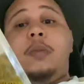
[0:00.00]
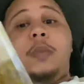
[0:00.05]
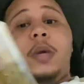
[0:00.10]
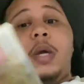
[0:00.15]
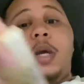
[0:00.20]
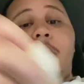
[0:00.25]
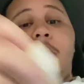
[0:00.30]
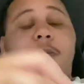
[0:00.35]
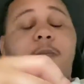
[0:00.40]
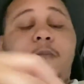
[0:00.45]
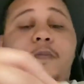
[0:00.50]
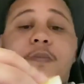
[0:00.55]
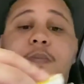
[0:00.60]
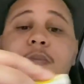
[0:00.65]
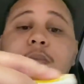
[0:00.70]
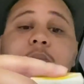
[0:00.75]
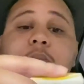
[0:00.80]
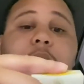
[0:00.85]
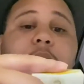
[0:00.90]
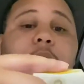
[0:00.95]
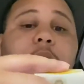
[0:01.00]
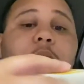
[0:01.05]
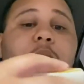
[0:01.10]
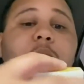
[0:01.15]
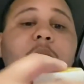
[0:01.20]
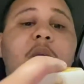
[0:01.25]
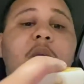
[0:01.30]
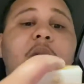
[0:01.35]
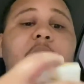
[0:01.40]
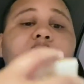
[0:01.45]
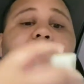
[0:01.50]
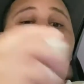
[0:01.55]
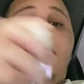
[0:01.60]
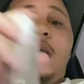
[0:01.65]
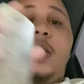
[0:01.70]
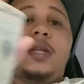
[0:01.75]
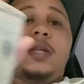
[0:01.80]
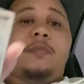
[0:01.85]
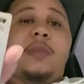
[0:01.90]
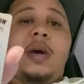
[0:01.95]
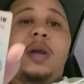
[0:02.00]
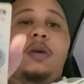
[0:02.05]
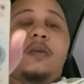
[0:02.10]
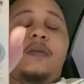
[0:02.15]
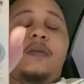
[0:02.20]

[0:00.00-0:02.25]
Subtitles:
man. Like, Mellow